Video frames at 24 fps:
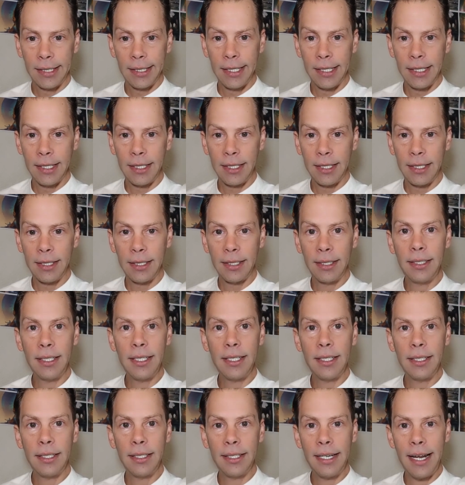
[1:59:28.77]
Dun, dun,
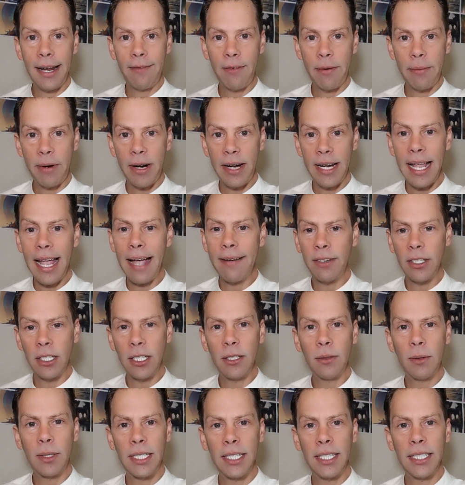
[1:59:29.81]
dun. Everybody have a
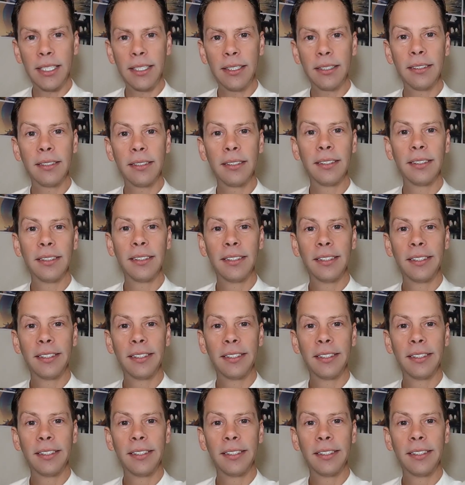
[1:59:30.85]
good one.